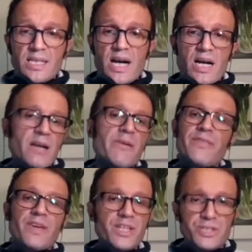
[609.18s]
A
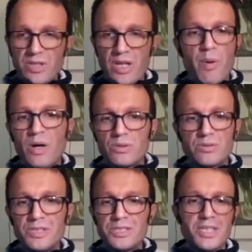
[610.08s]
clarification
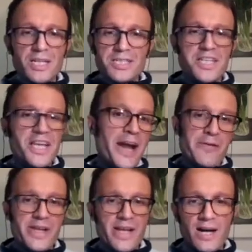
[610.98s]
about these
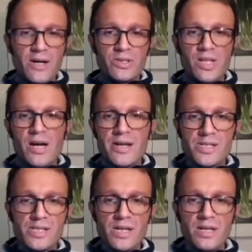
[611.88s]
scary
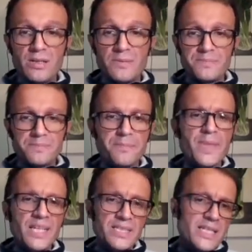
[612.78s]
outliers.
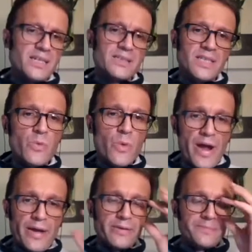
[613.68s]
Yeah, they
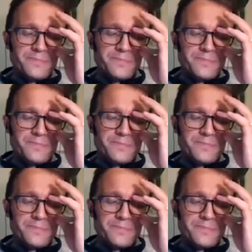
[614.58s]
were